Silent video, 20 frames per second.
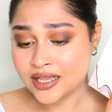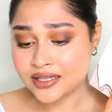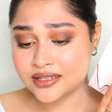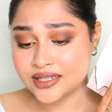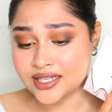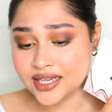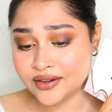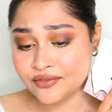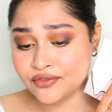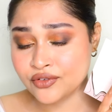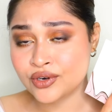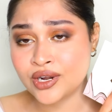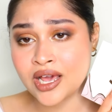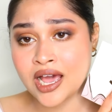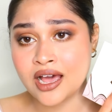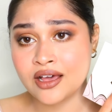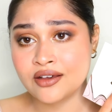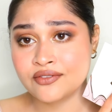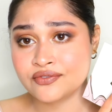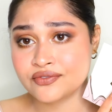they would
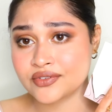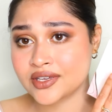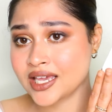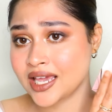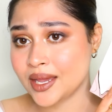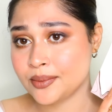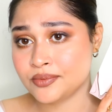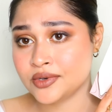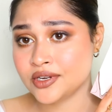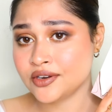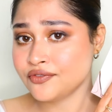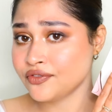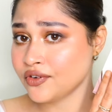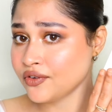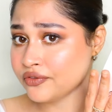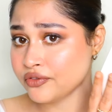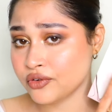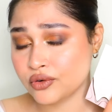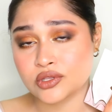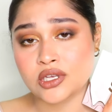have kept it for
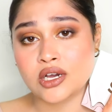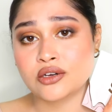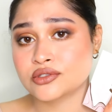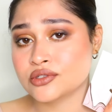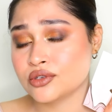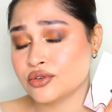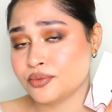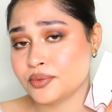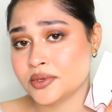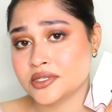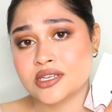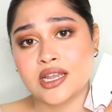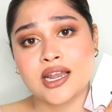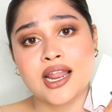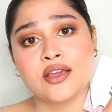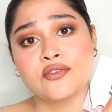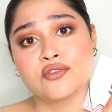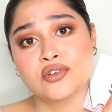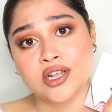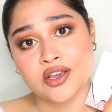4,000 rupees and
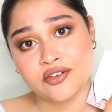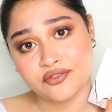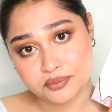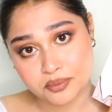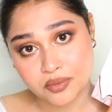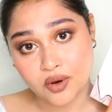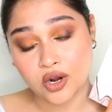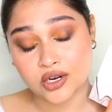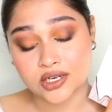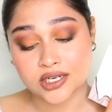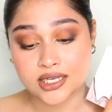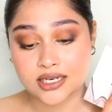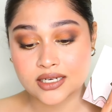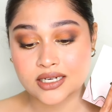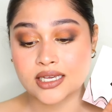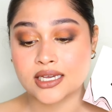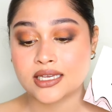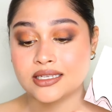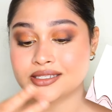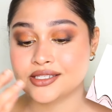I would have bought it.
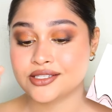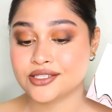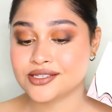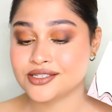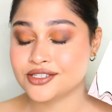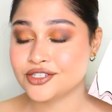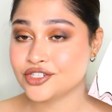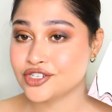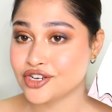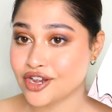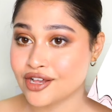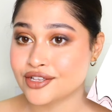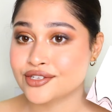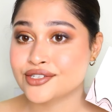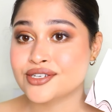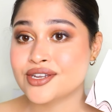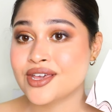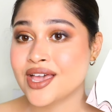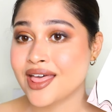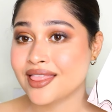It's
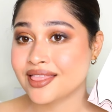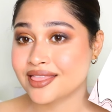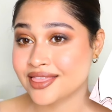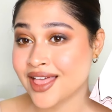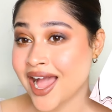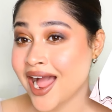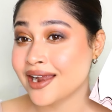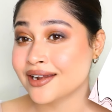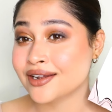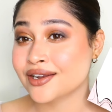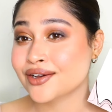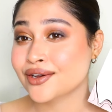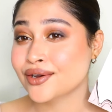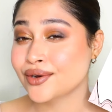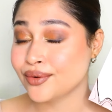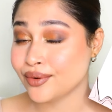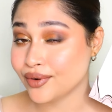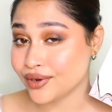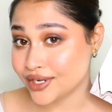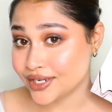just that
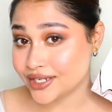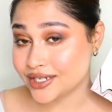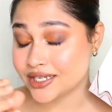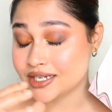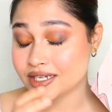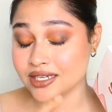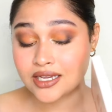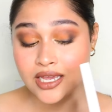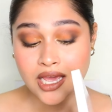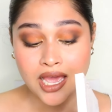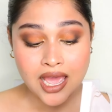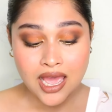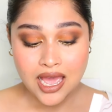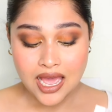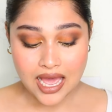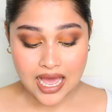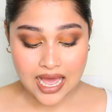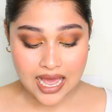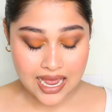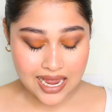quality.
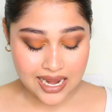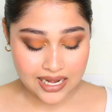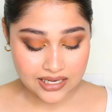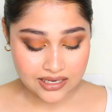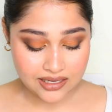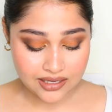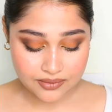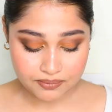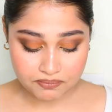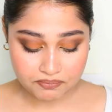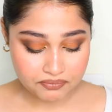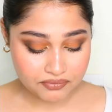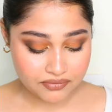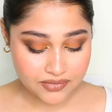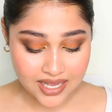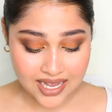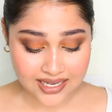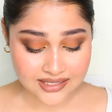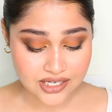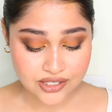And
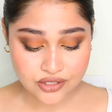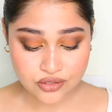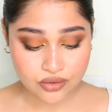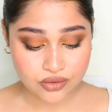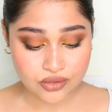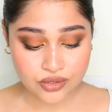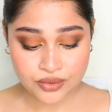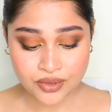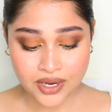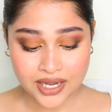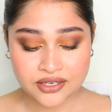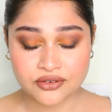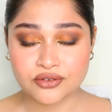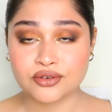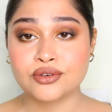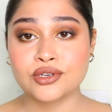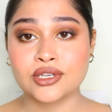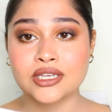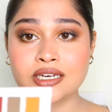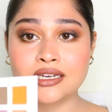as I told you, I
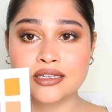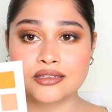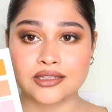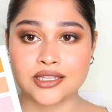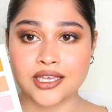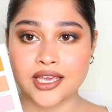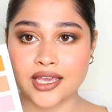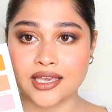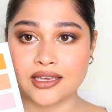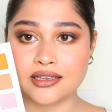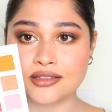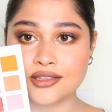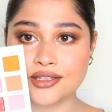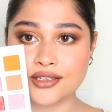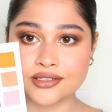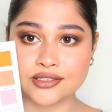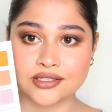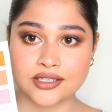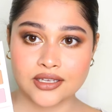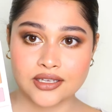really think
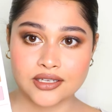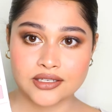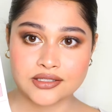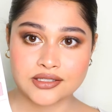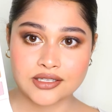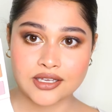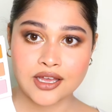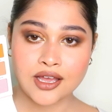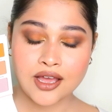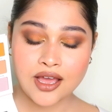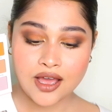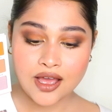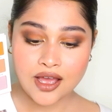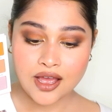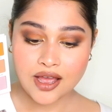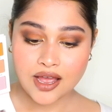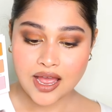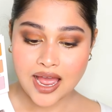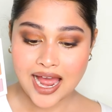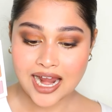this is
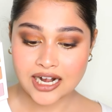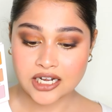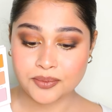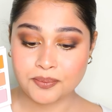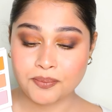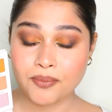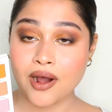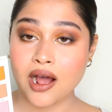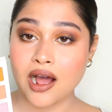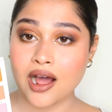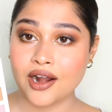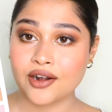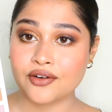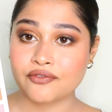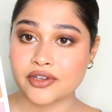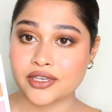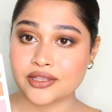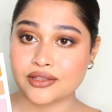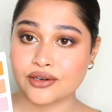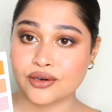at par
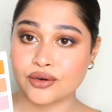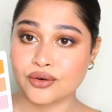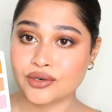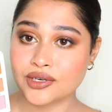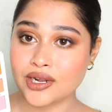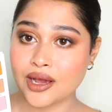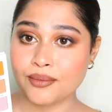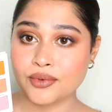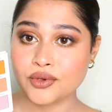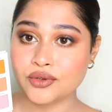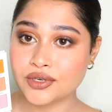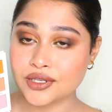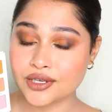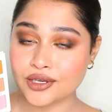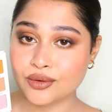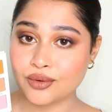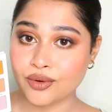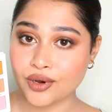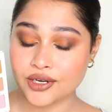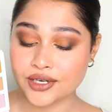with a Huda Beauty
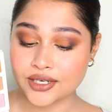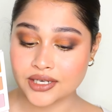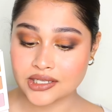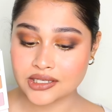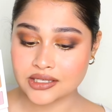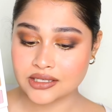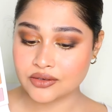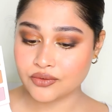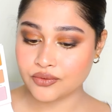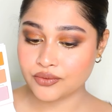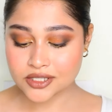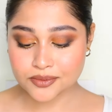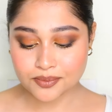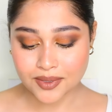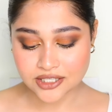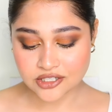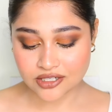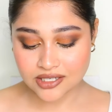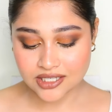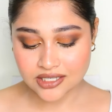quality,
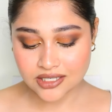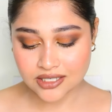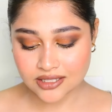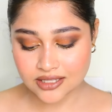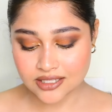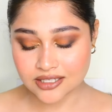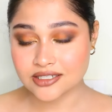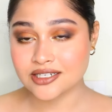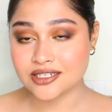especially the